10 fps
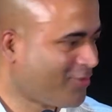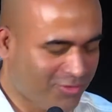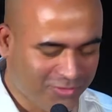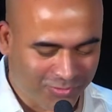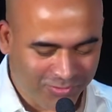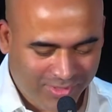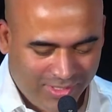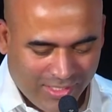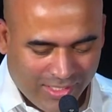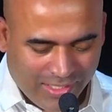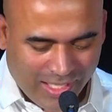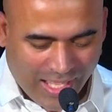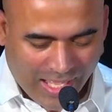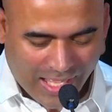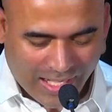to you too.
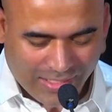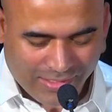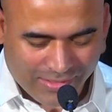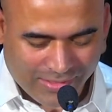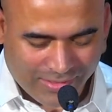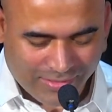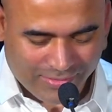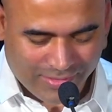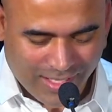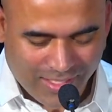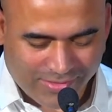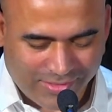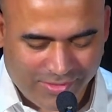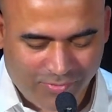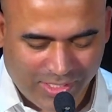And the last
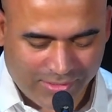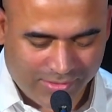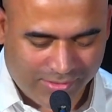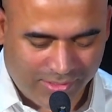reason why this